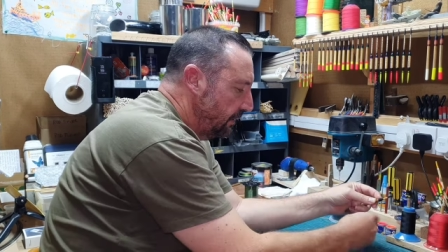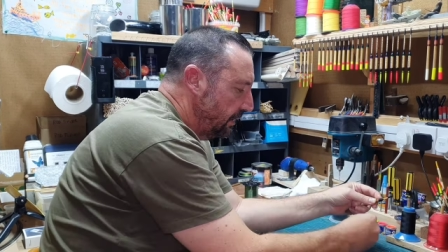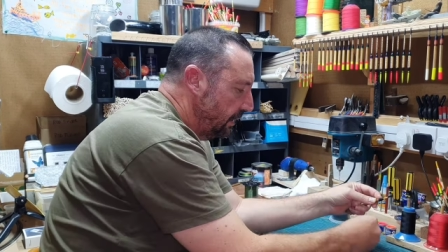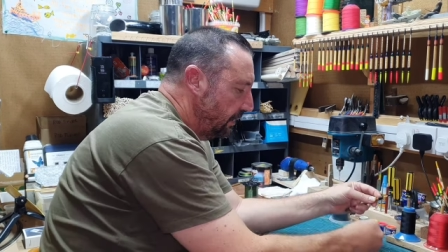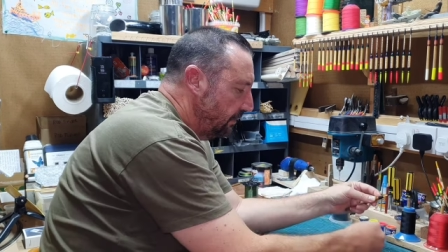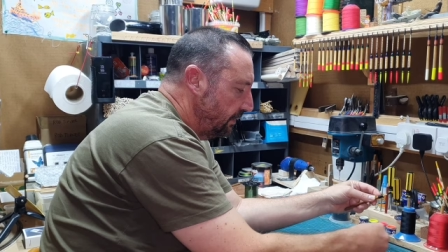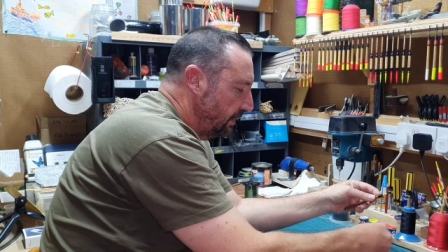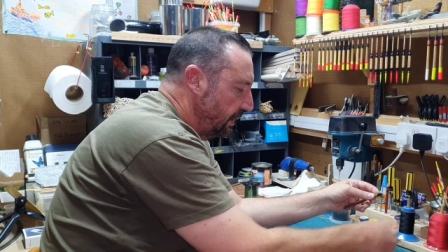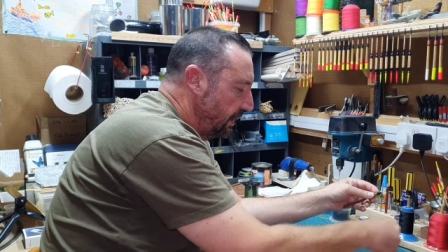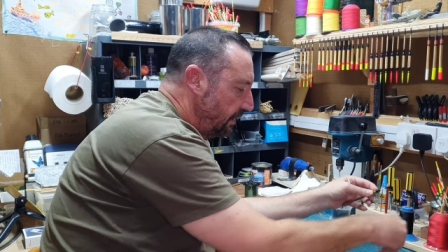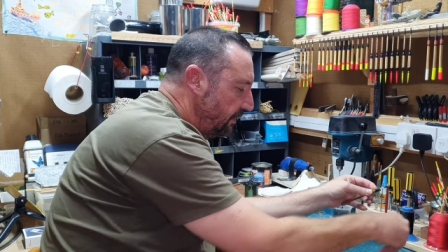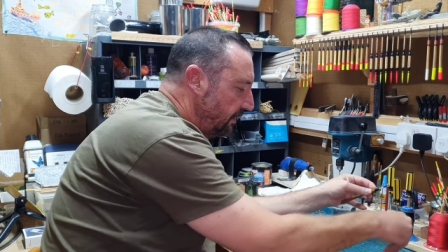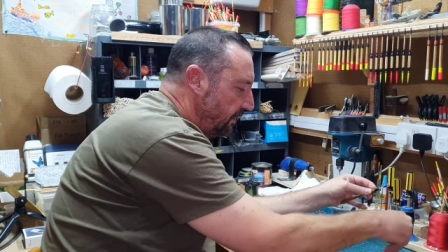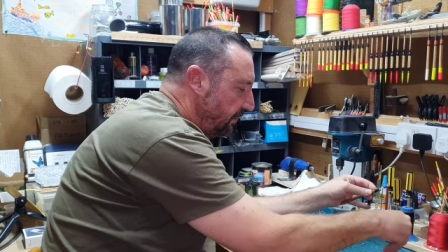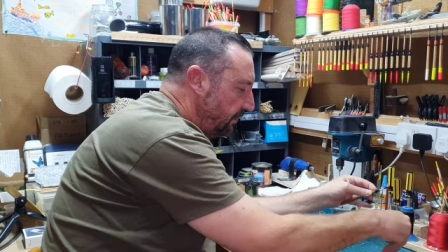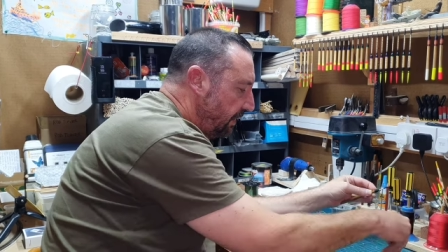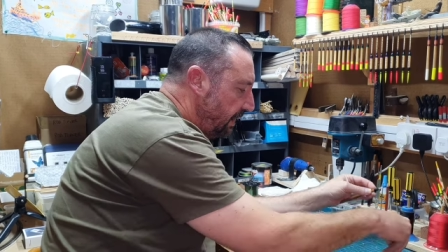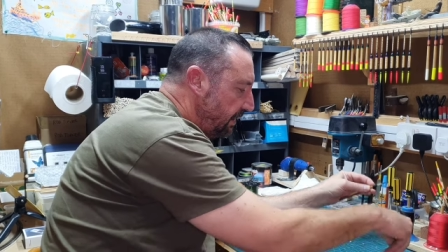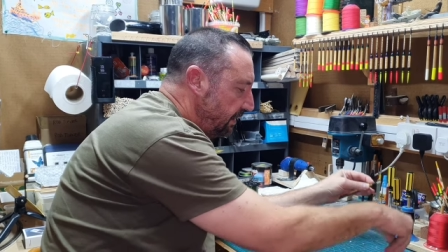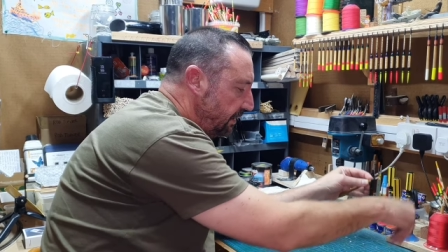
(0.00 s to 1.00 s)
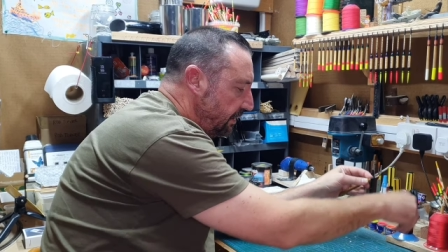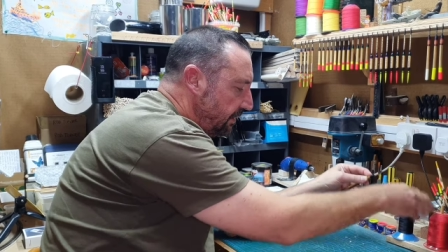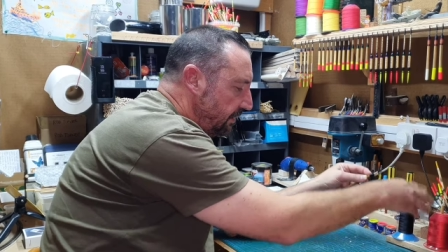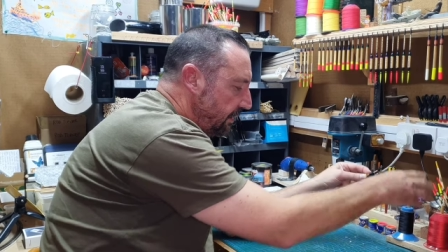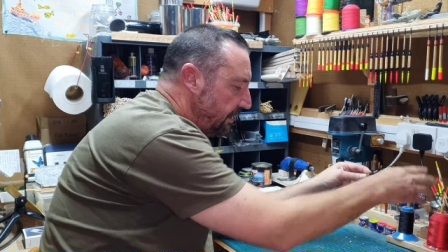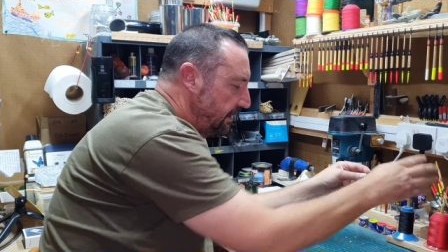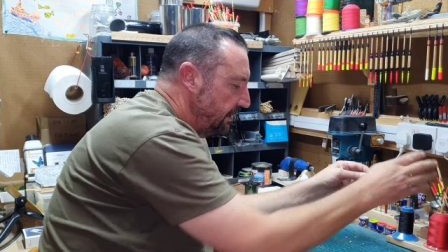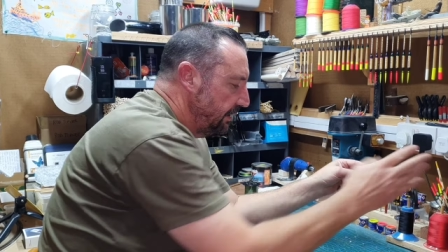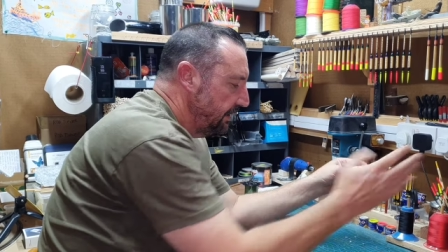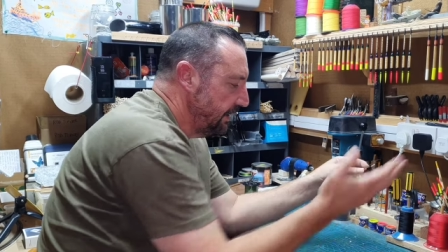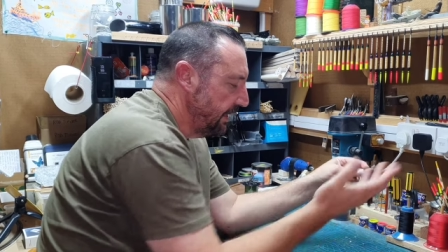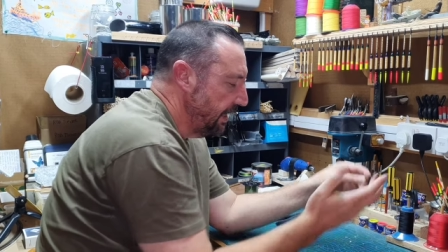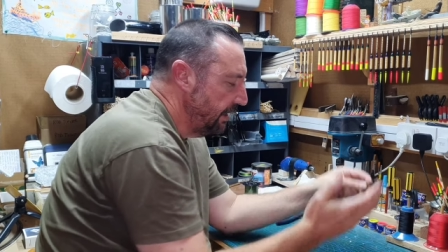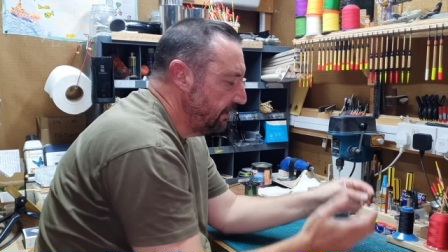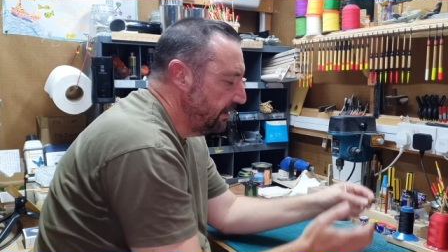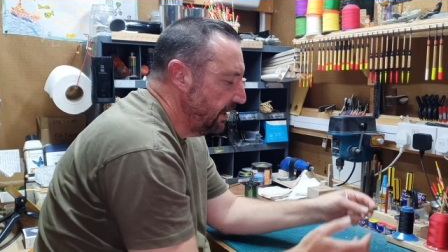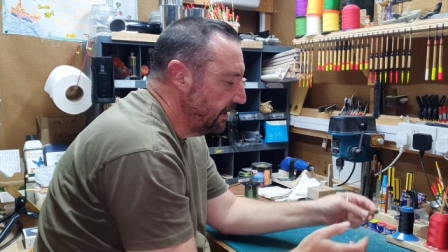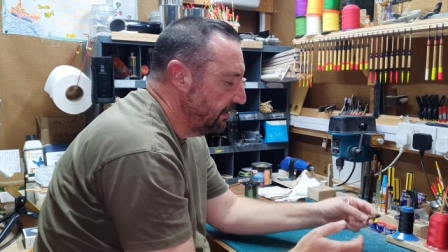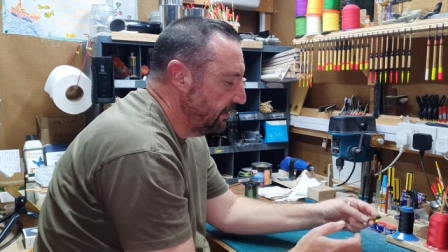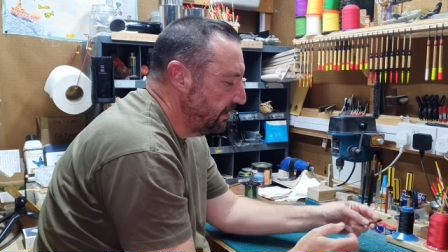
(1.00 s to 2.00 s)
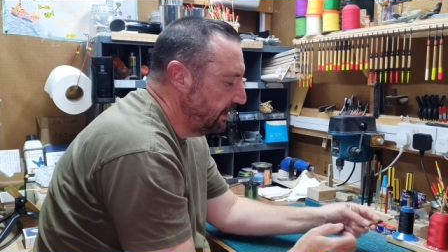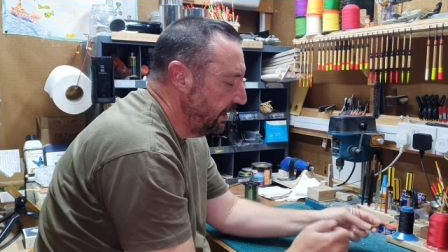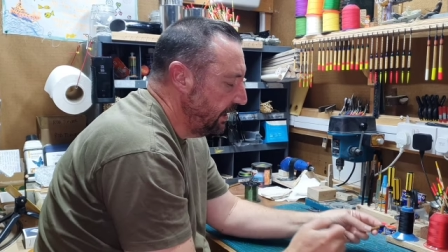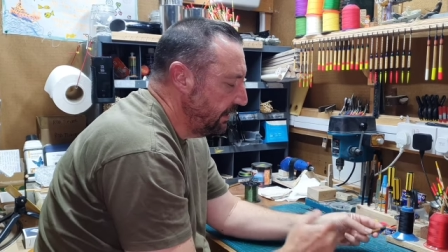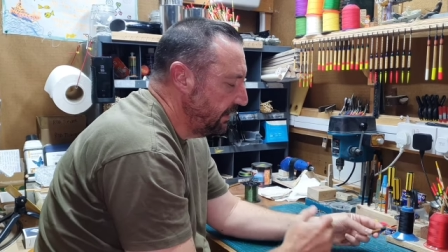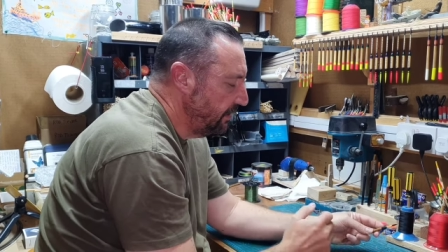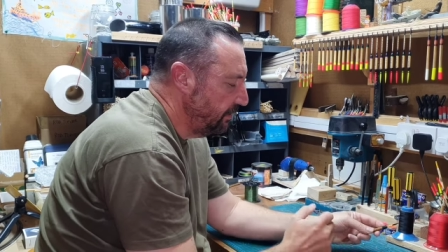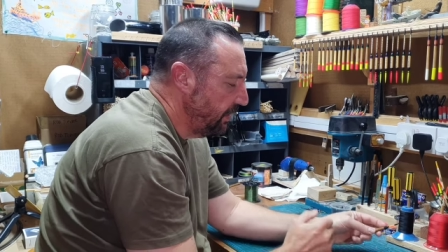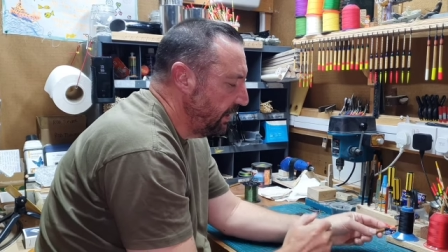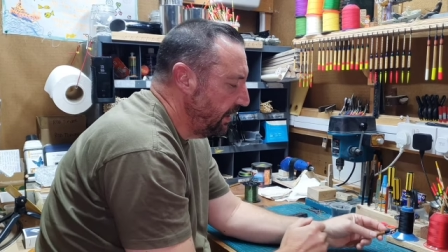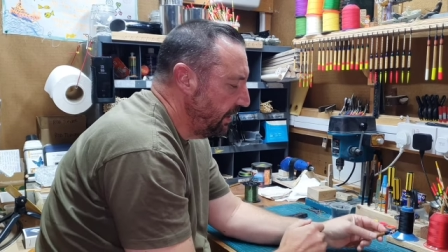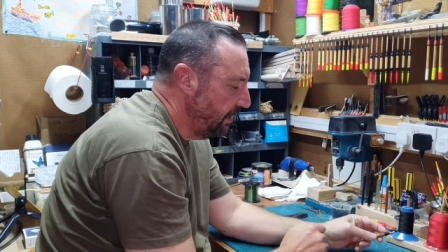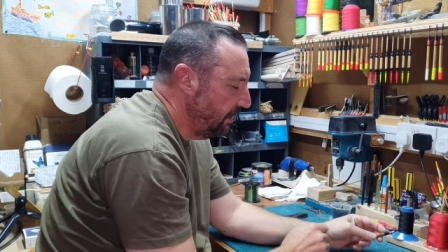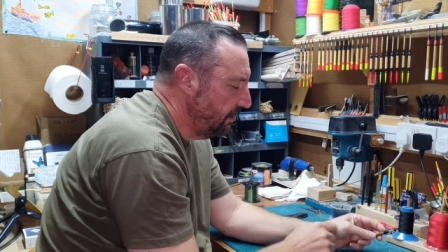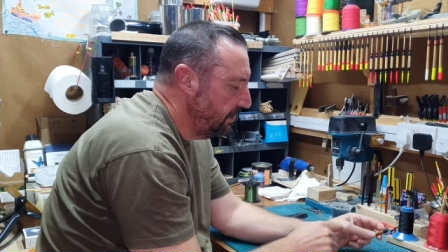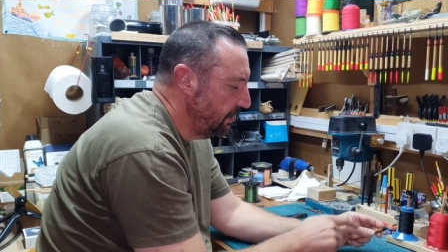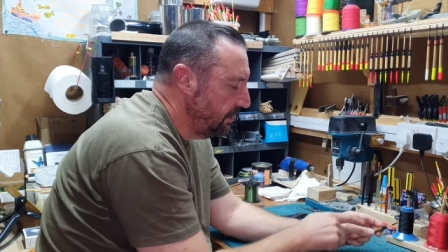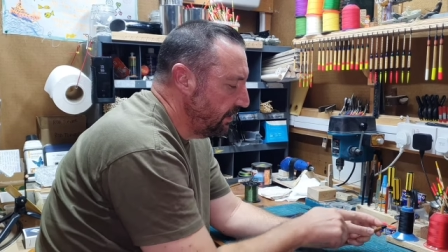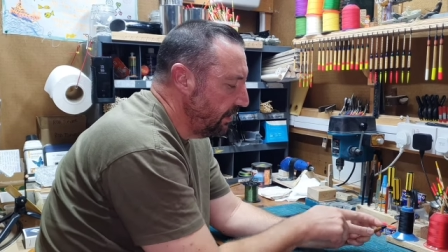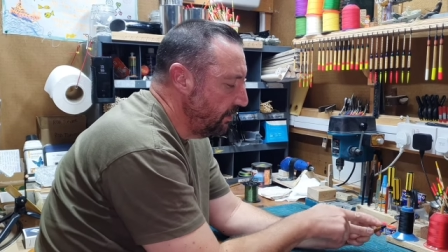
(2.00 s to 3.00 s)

So the other thread now doesn't need to be used.